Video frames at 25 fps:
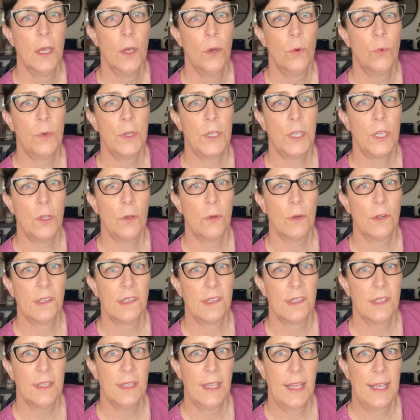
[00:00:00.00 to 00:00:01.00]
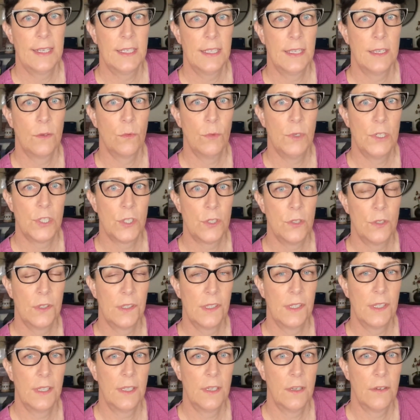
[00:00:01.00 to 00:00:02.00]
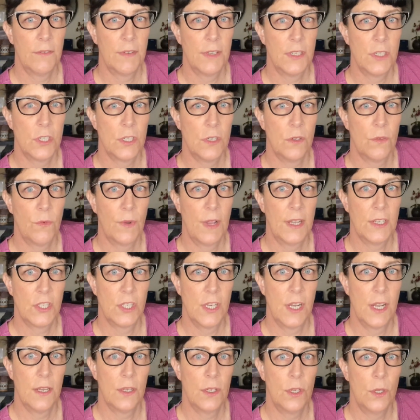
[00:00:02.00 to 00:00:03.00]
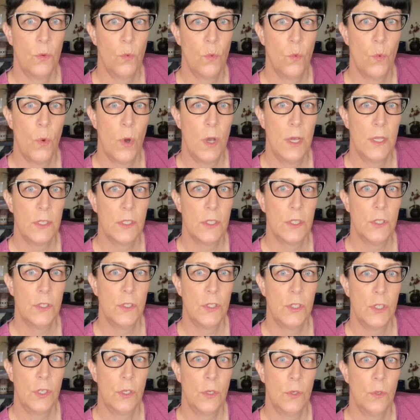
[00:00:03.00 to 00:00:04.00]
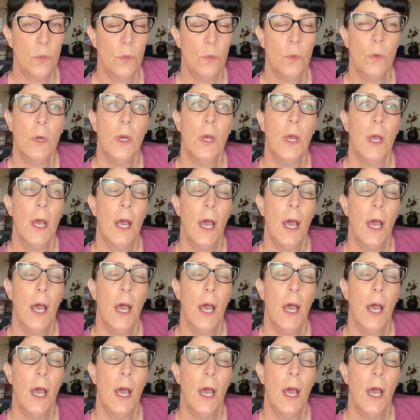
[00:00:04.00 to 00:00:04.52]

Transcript: When you're selecting which nursing intervention and rationale you want to do,